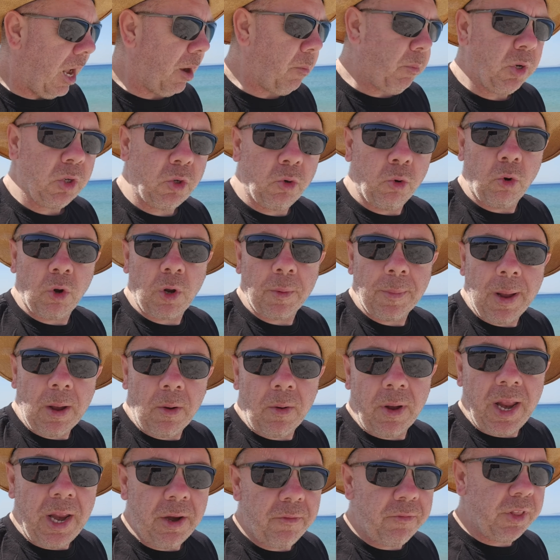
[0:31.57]
and we'll talk
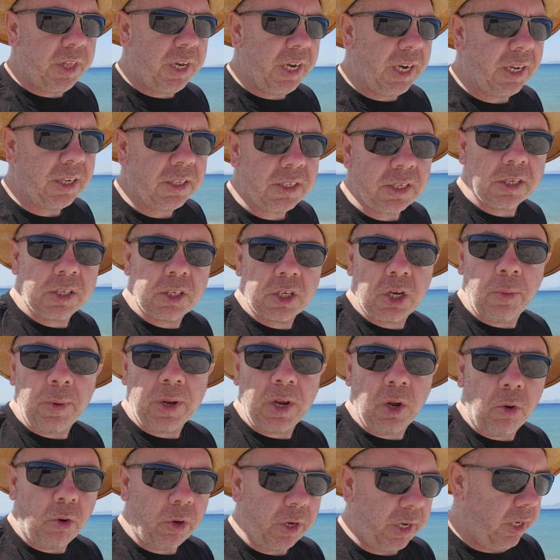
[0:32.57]
about everything else that's
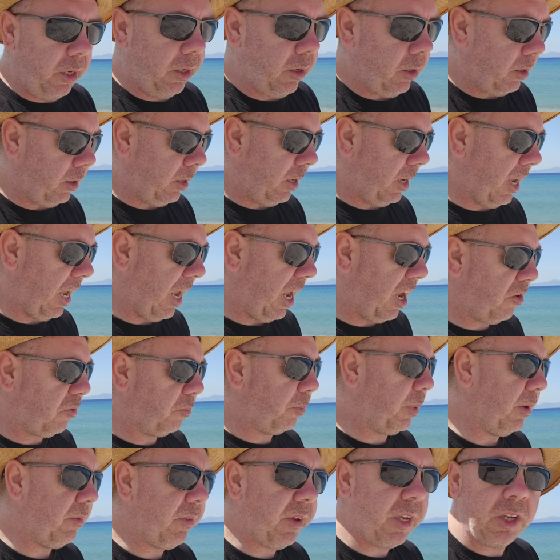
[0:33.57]
going on in
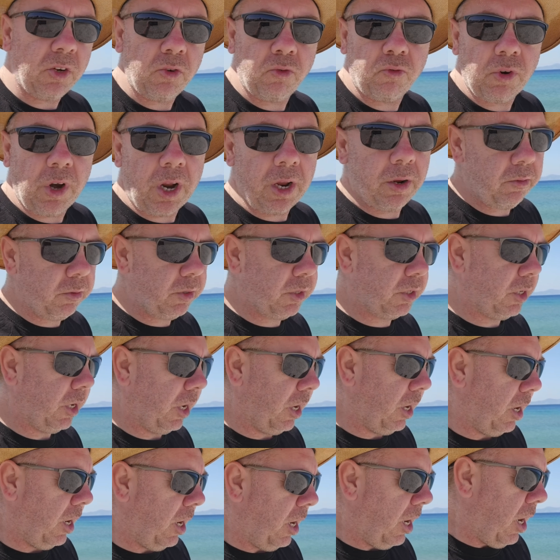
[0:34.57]
FPV and drones
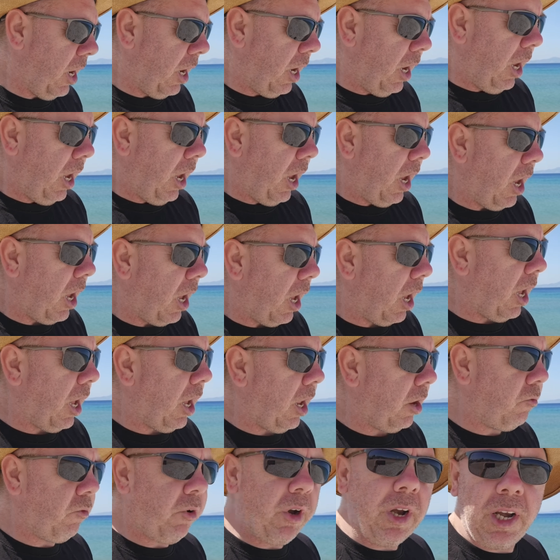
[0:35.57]

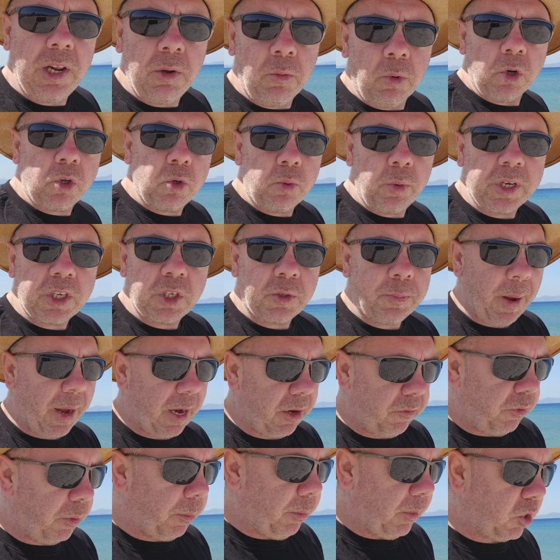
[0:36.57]
and really what to
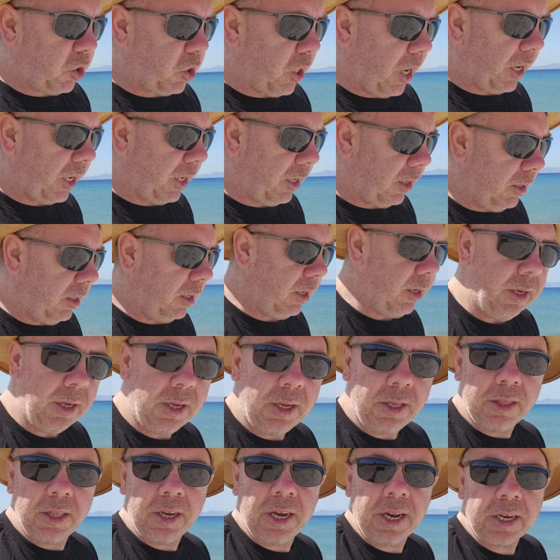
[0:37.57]
expect from the channel
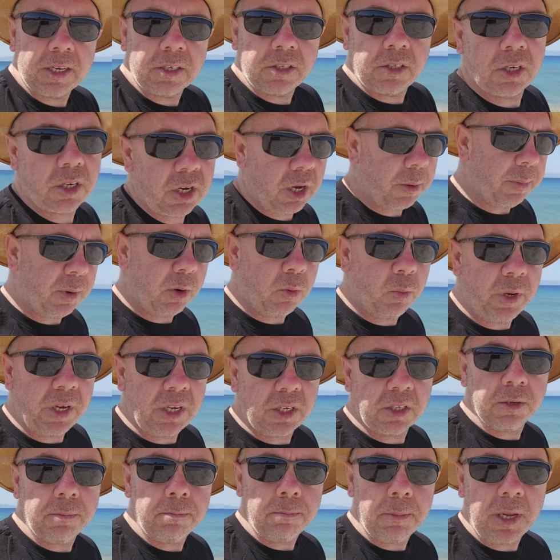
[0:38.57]
in the next couple of
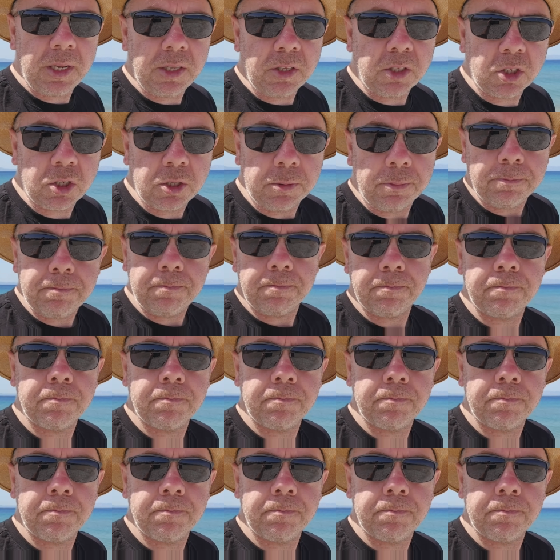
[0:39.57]
weeks and months.